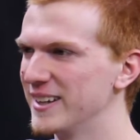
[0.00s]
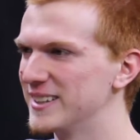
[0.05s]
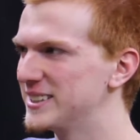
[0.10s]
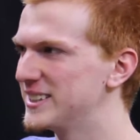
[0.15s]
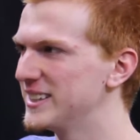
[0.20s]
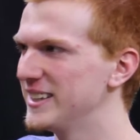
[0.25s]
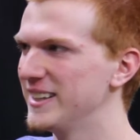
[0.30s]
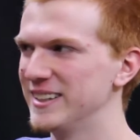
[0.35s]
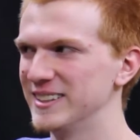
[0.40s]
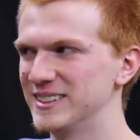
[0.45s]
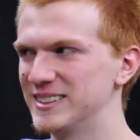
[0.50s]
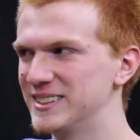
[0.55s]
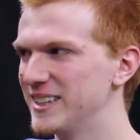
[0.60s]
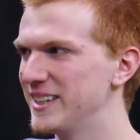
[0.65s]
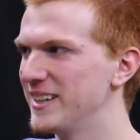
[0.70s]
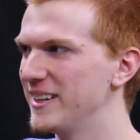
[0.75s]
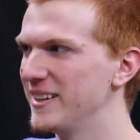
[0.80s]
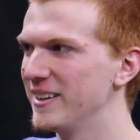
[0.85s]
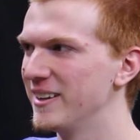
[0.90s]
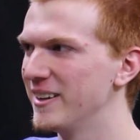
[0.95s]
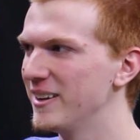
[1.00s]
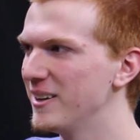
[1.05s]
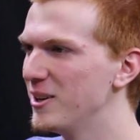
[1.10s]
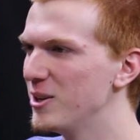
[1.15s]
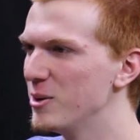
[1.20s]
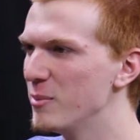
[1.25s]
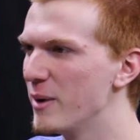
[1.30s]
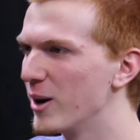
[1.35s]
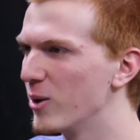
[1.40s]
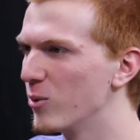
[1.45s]
like sin is sin
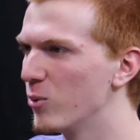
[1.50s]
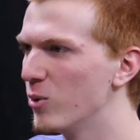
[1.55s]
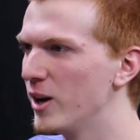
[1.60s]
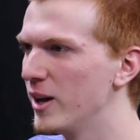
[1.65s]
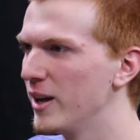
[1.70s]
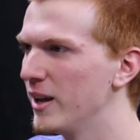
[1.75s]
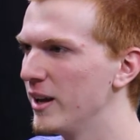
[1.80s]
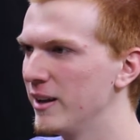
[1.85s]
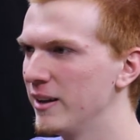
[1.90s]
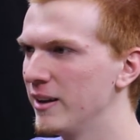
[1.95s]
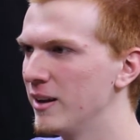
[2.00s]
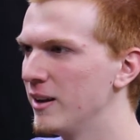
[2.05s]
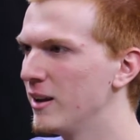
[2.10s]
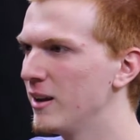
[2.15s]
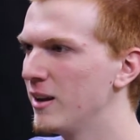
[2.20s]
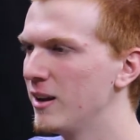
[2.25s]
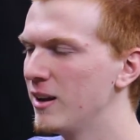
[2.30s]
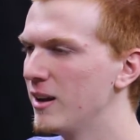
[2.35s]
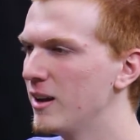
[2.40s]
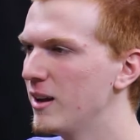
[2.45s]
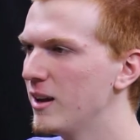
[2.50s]
no matter what, and